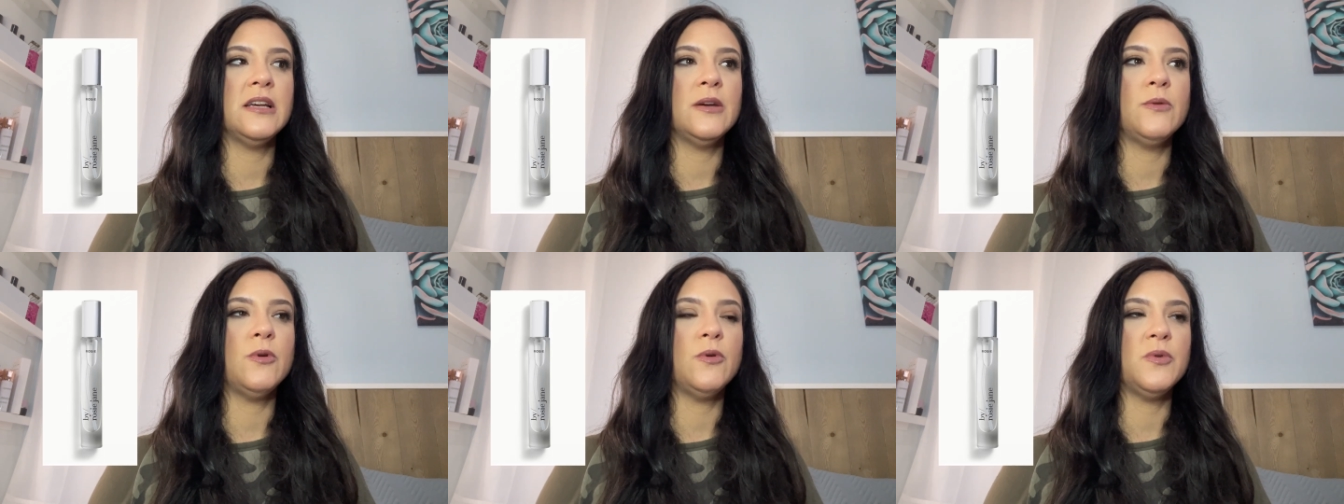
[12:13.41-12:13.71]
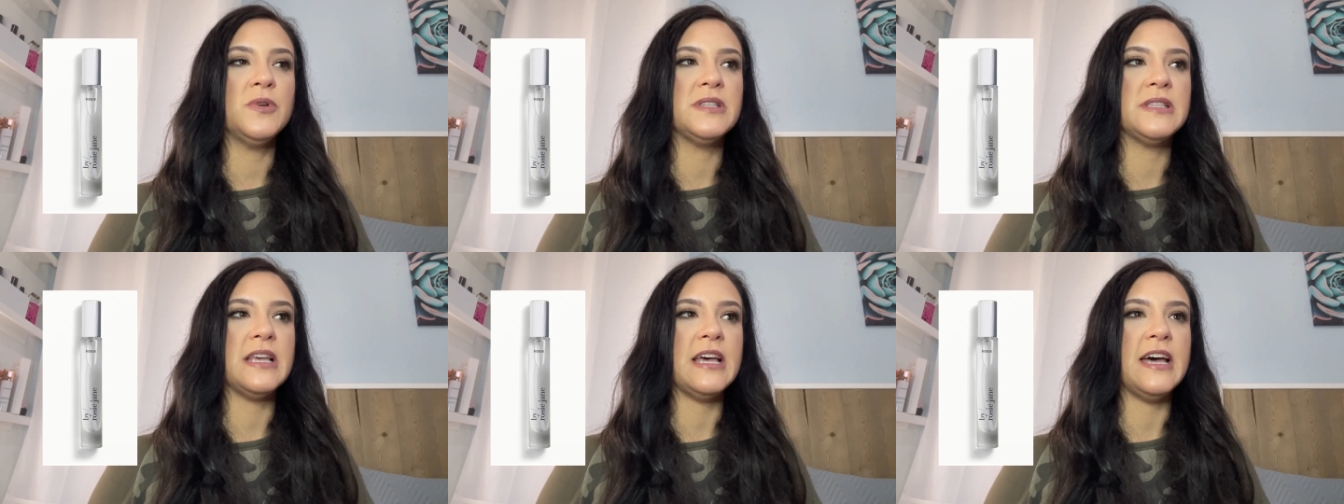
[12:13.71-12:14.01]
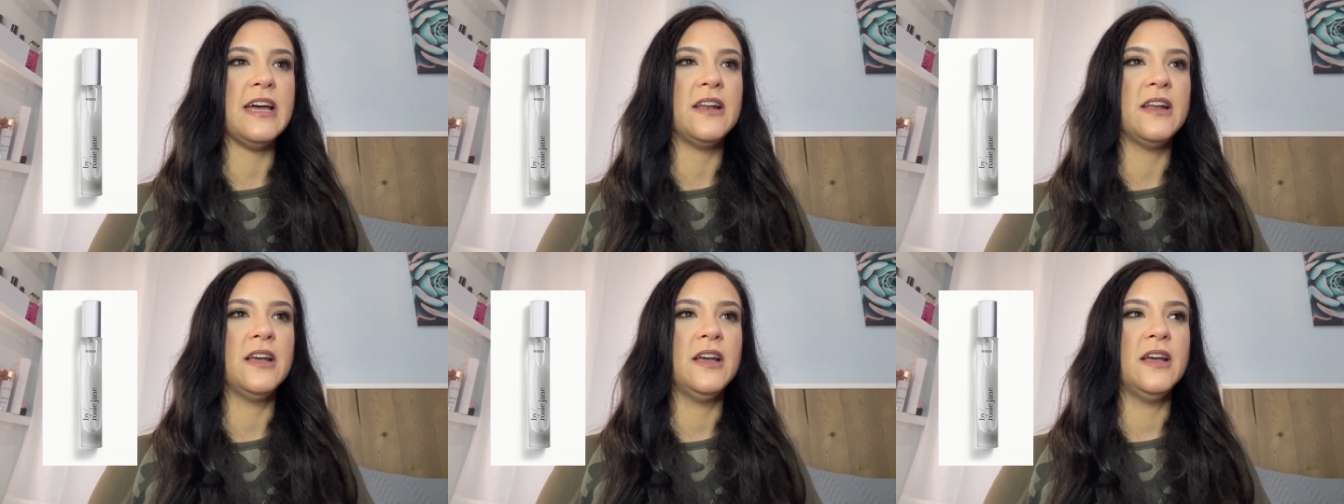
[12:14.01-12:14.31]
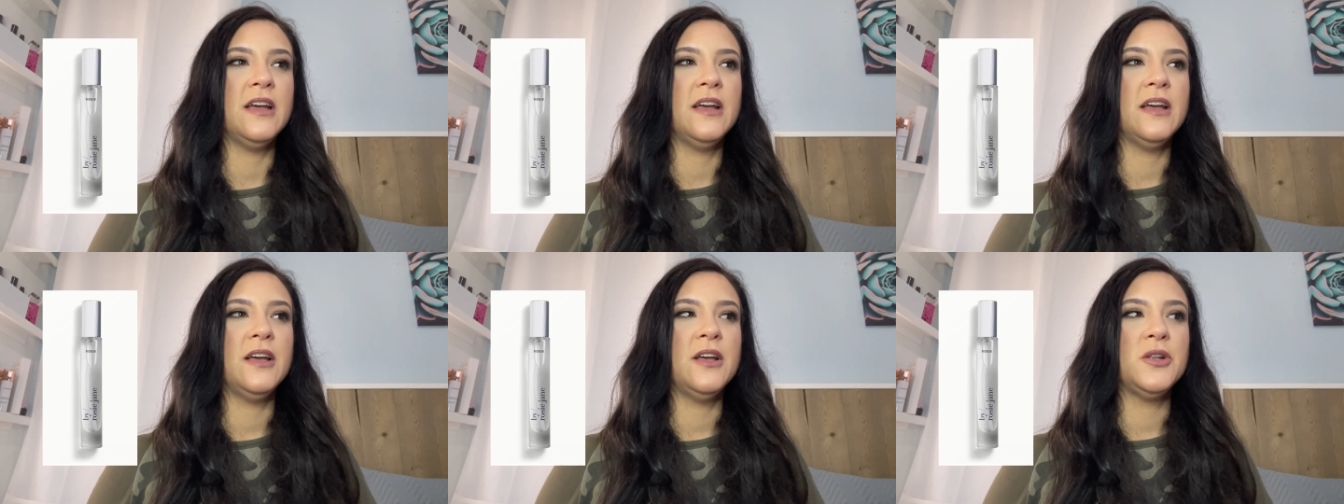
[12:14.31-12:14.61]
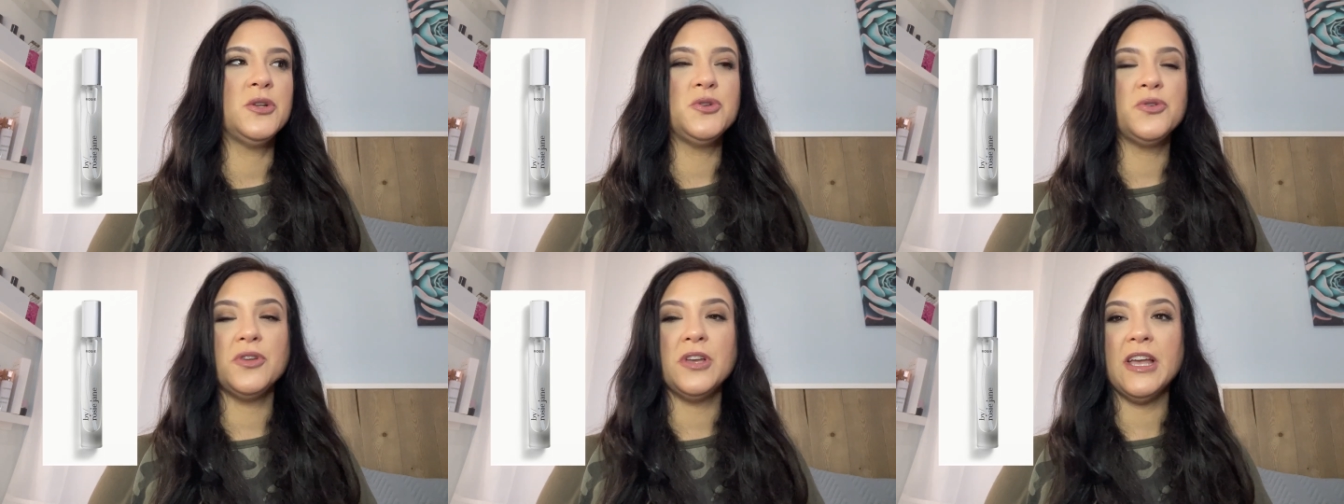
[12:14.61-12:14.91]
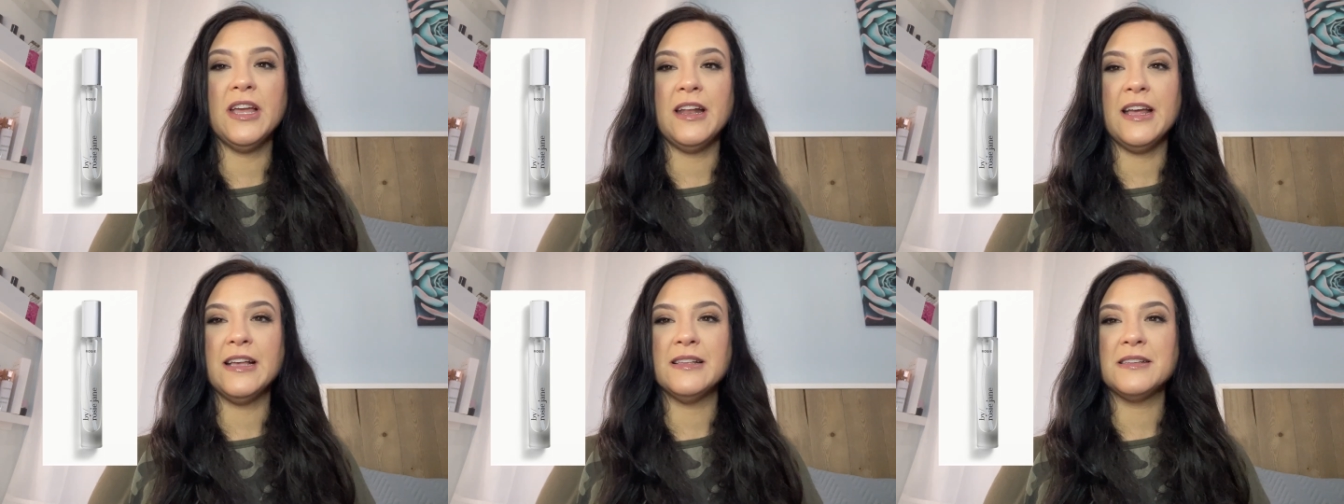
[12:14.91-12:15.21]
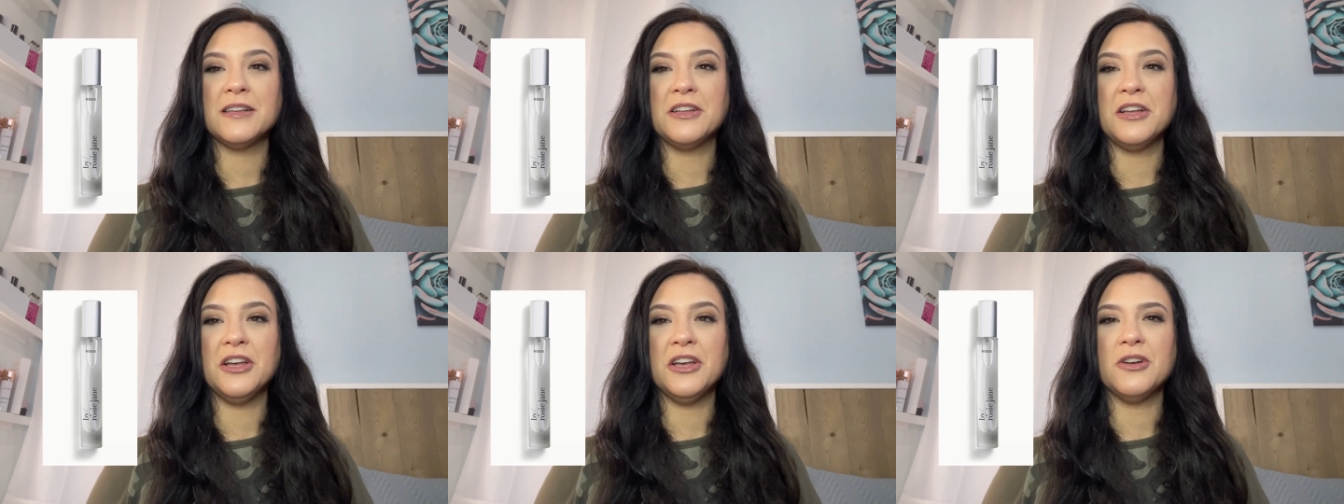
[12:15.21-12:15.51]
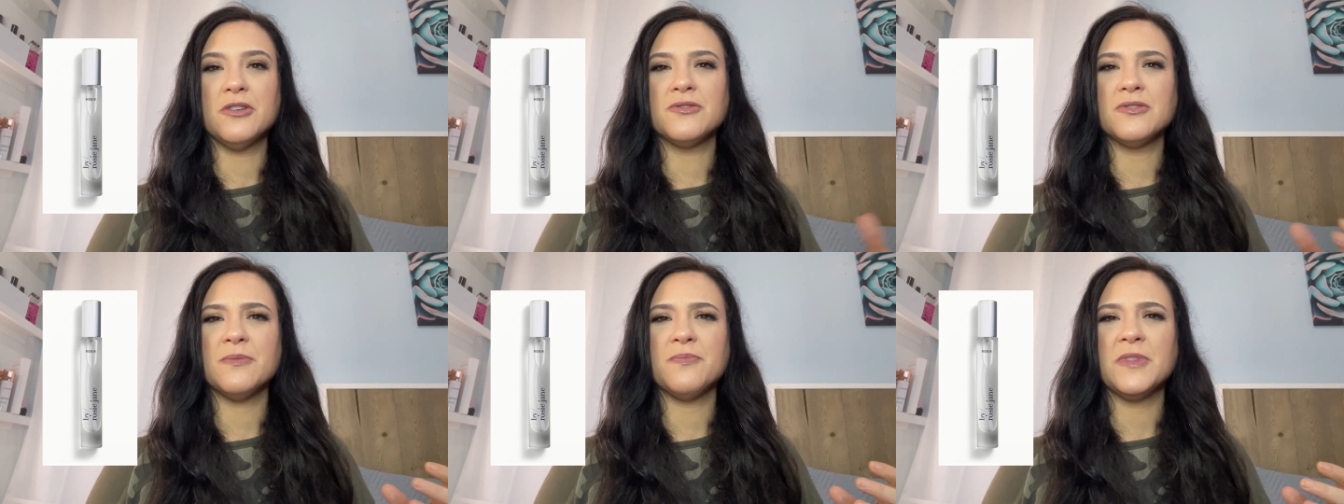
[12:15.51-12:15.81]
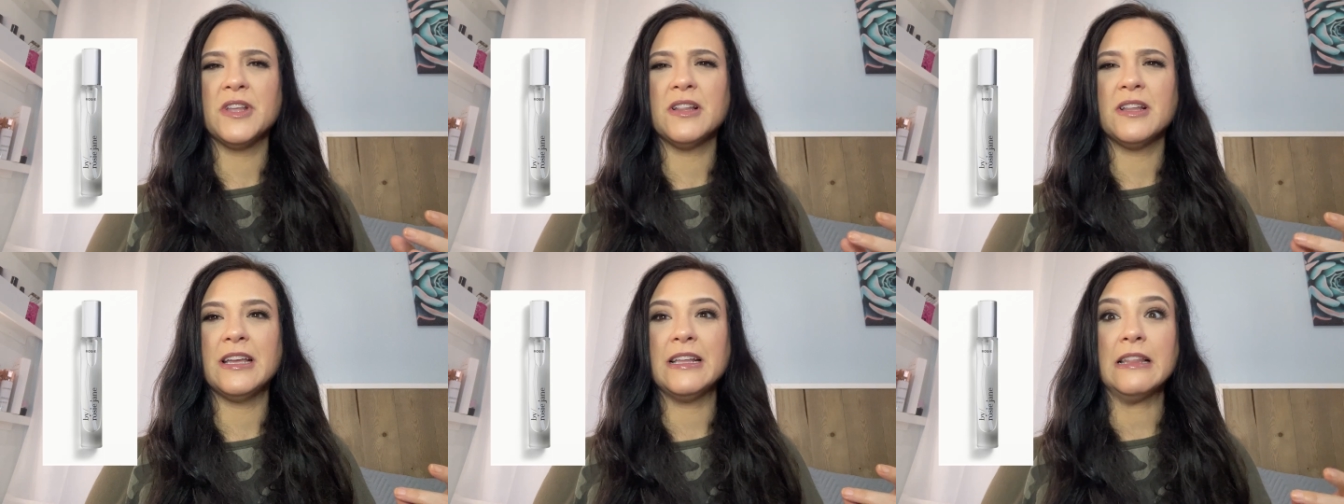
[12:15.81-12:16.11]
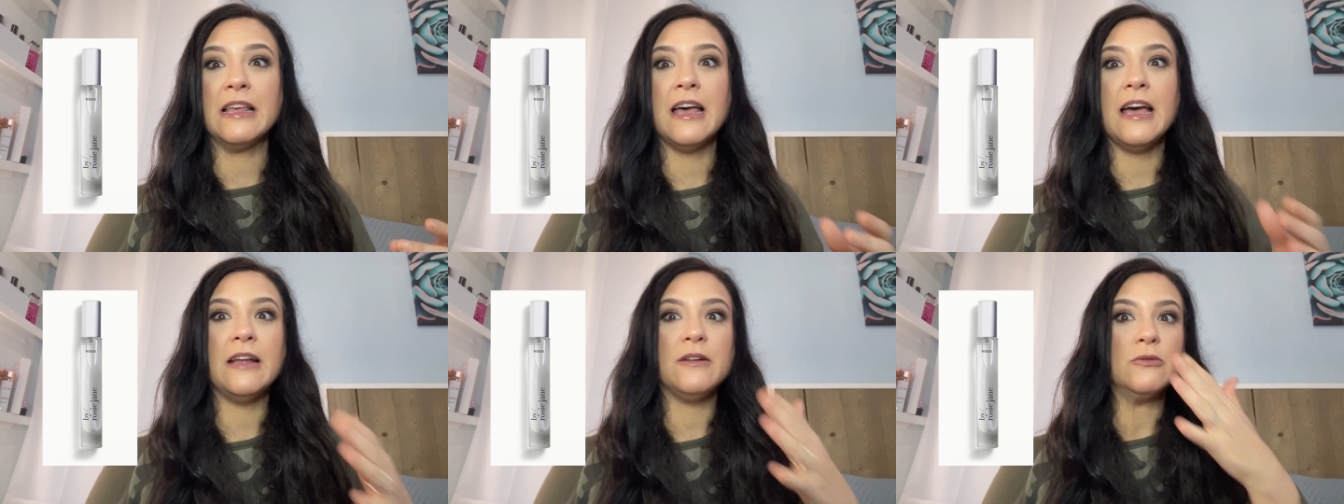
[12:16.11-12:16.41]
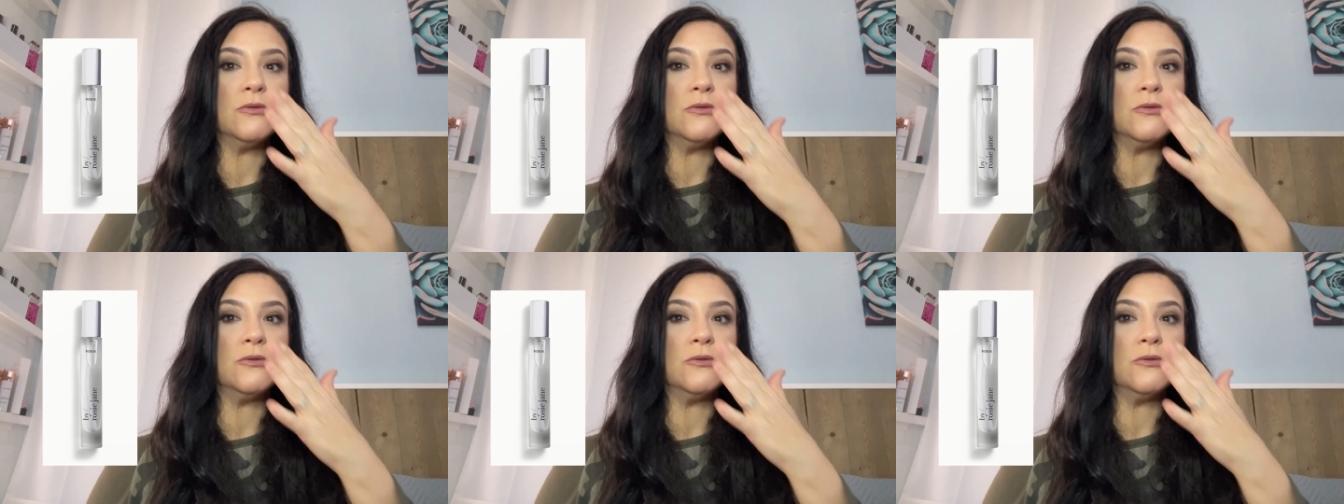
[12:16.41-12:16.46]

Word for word: What was that? Juliette Has a Gun or something like that.